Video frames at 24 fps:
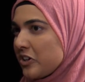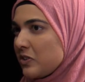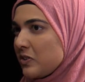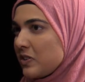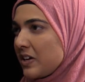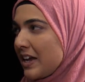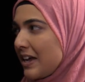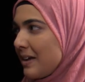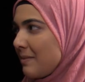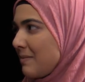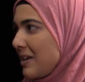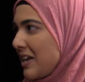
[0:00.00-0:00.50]

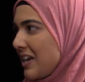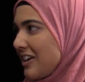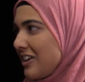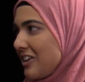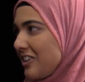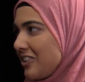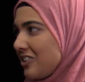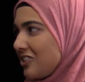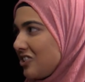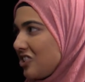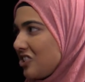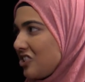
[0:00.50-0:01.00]
came
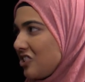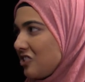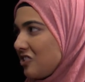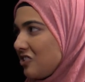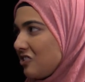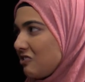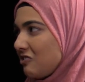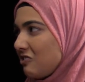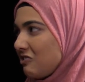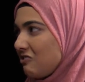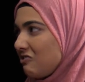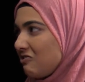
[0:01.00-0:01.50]
here
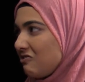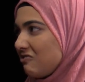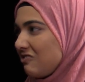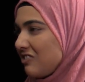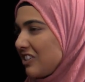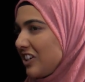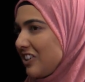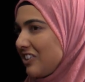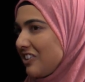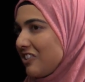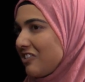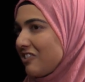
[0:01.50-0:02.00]
to,
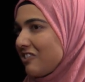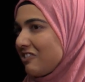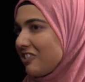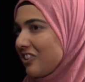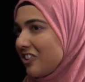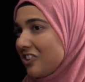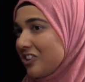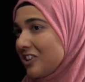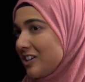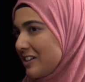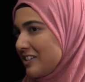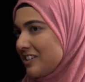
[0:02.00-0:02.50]
you know,
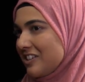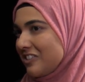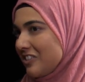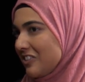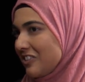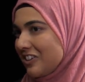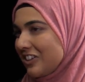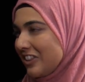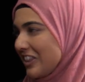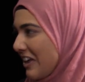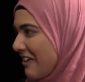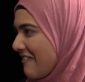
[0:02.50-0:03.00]
earn a,
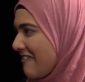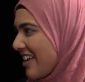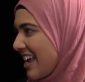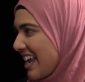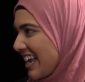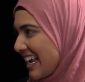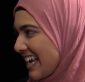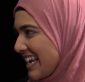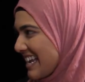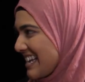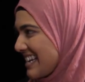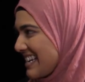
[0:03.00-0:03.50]
earn a
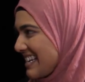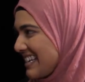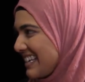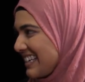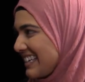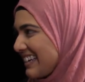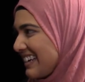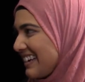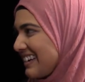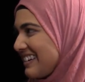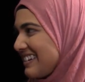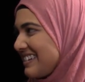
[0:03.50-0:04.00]
living and,
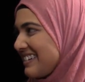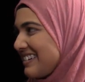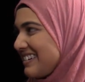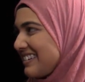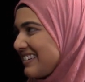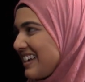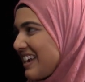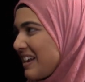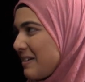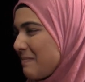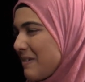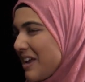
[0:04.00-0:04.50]
uh,
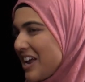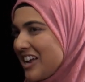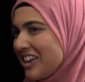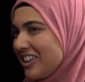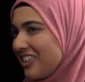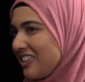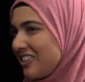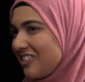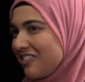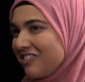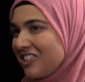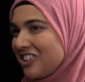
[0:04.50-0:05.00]
and make
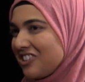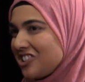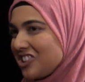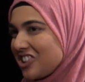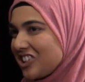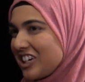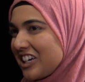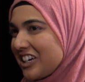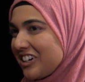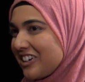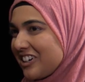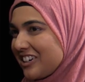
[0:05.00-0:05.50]
their
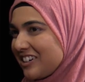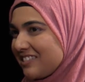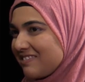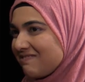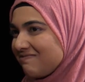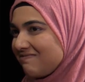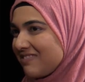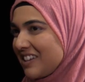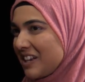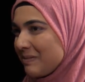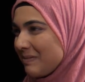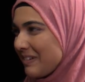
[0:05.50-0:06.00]
future here
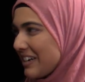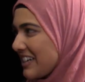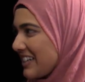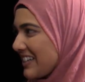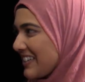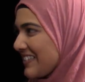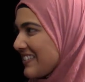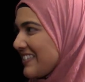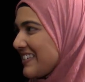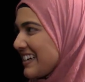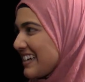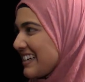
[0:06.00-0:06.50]
in
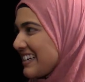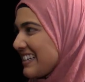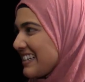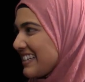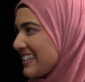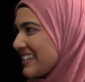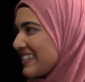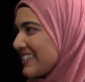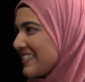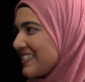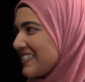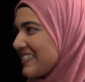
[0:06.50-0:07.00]
Minnesota. And
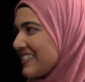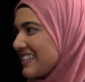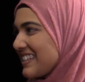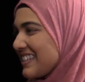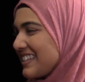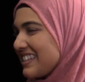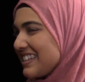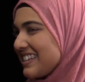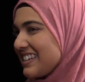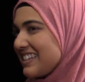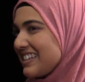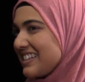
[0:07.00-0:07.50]
so
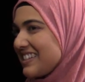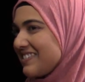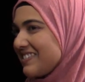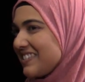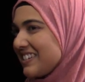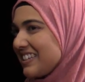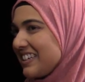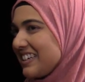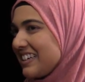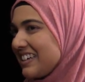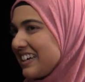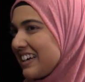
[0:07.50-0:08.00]
it's, it's
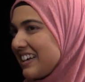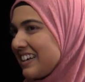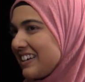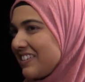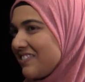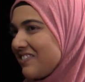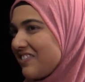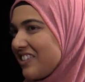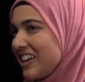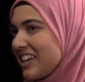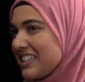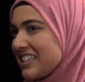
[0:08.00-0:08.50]
really kind
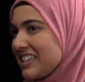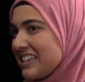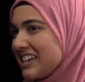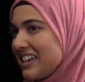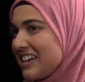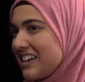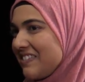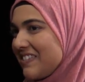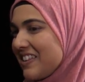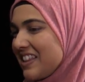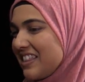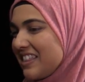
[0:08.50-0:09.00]
of
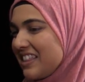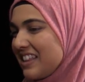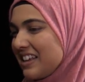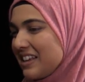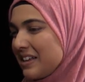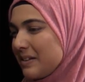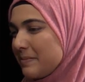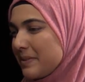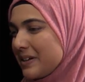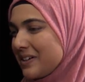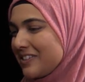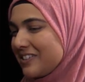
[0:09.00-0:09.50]
fascinating when you think
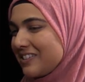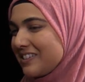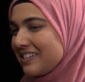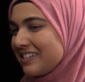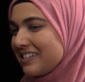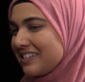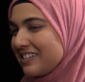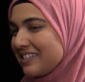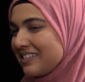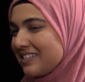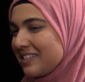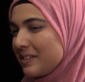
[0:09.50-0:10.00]
about
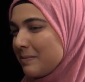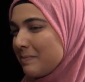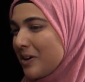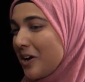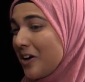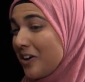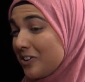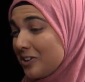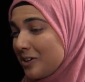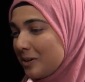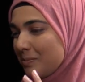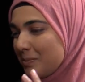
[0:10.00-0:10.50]
the
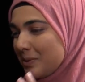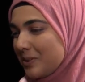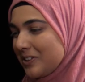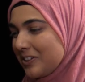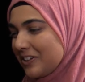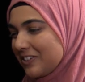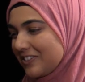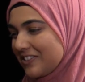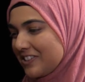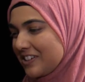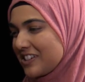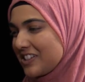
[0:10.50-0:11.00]
modern
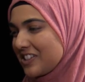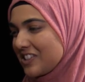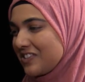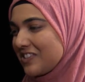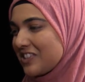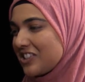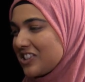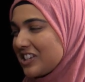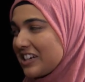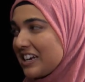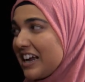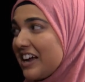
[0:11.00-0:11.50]
political
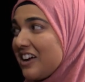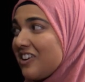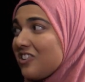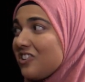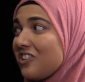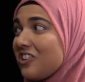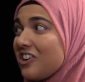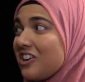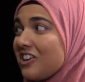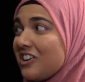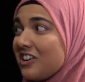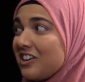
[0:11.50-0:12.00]
discourse and how
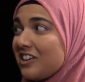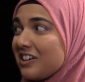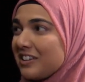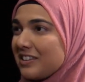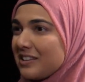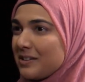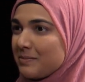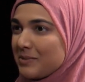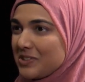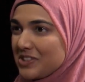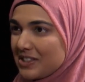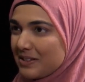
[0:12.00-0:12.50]
long
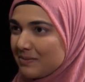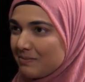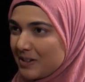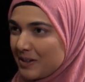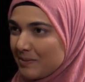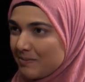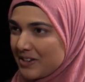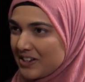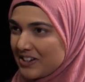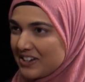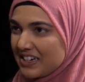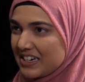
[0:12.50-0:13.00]
the Muslim
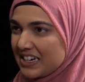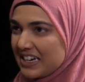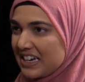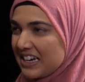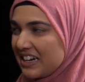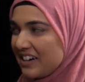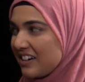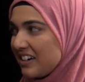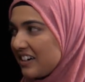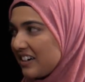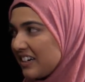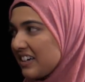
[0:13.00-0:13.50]
community
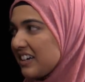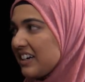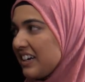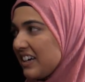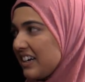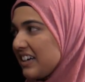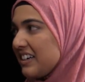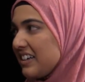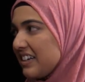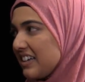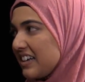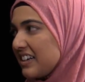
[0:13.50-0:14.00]
here
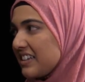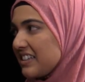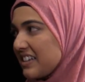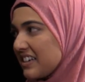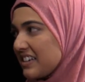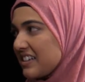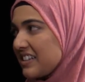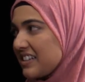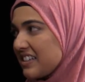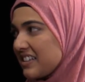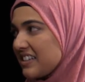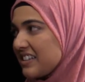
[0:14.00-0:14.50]
mm-hmm.
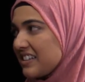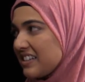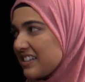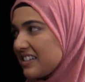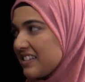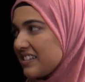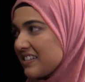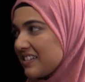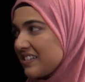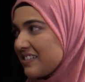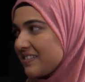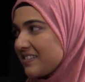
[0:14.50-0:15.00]
exists. So.